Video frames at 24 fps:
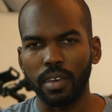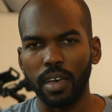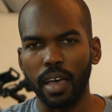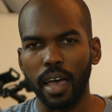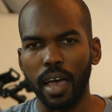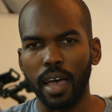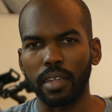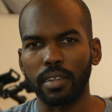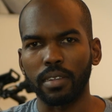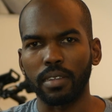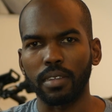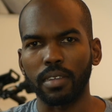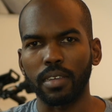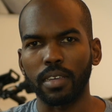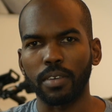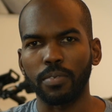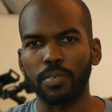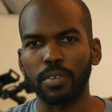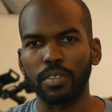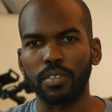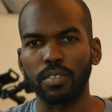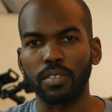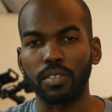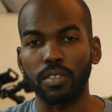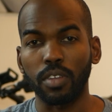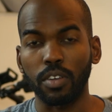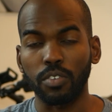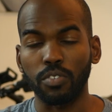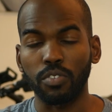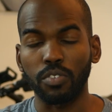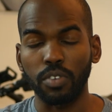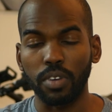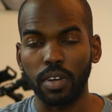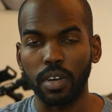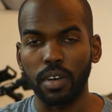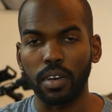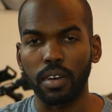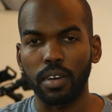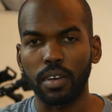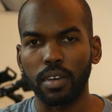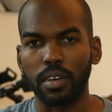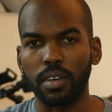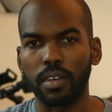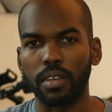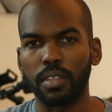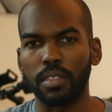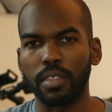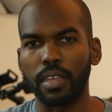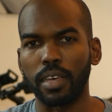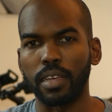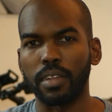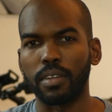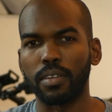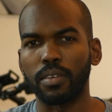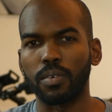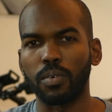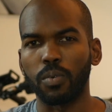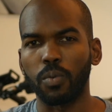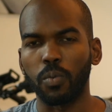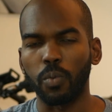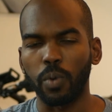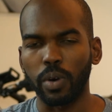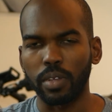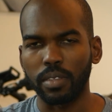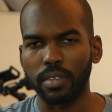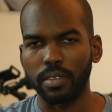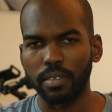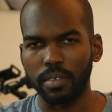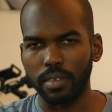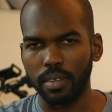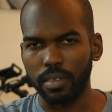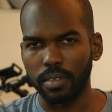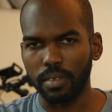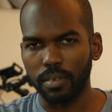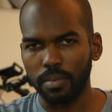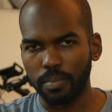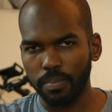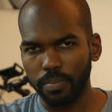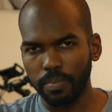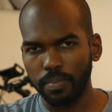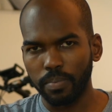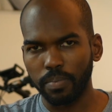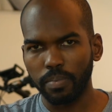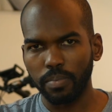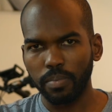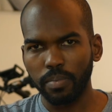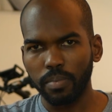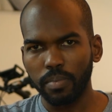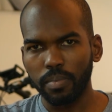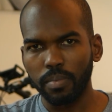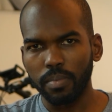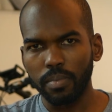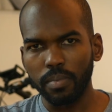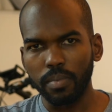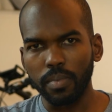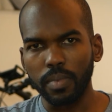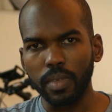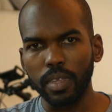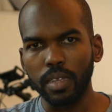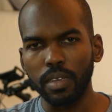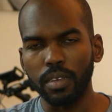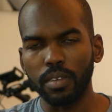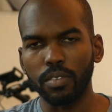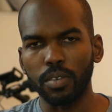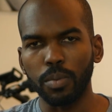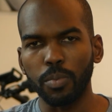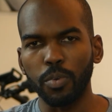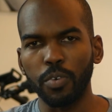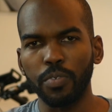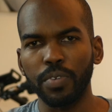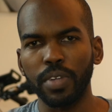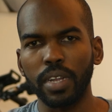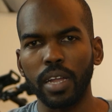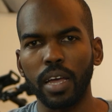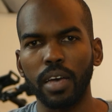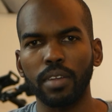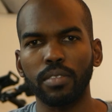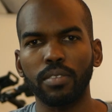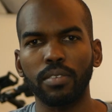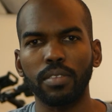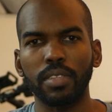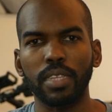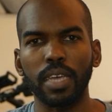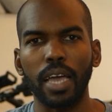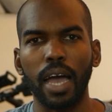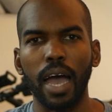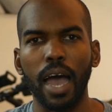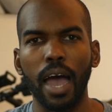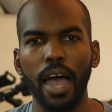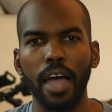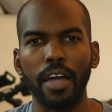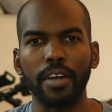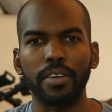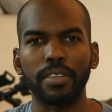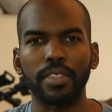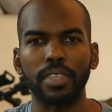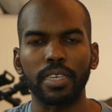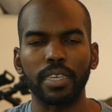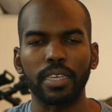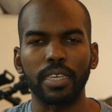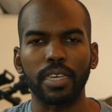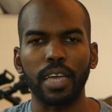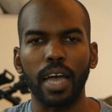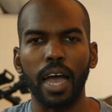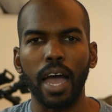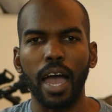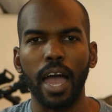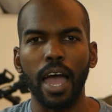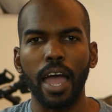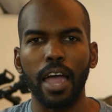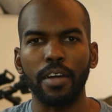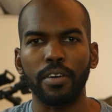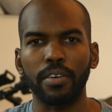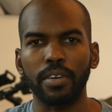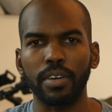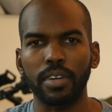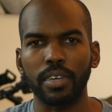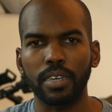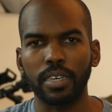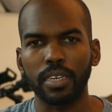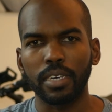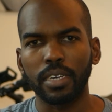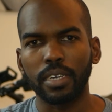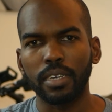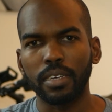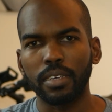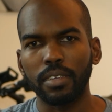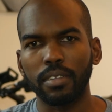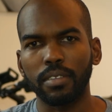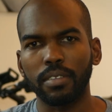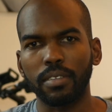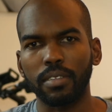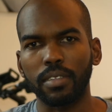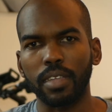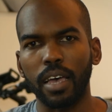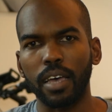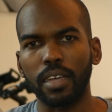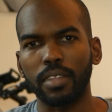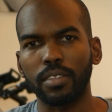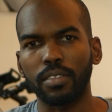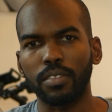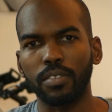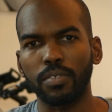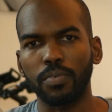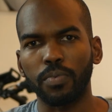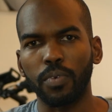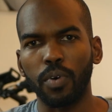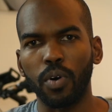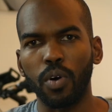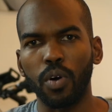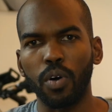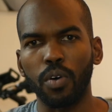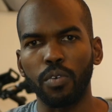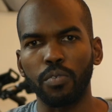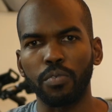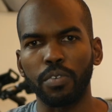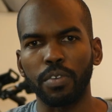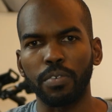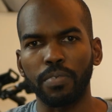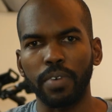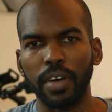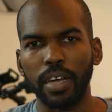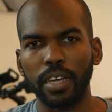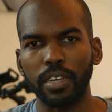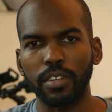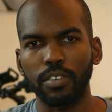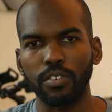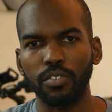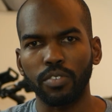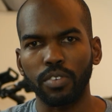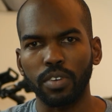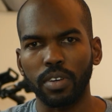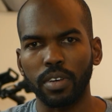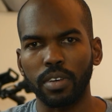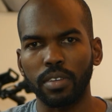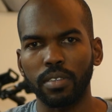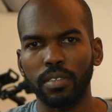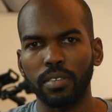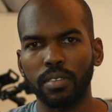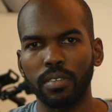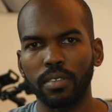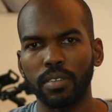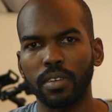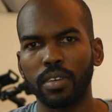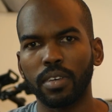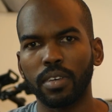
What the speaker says: And if it's not sugar, then what is it? So moving to the R stands for refined sugars.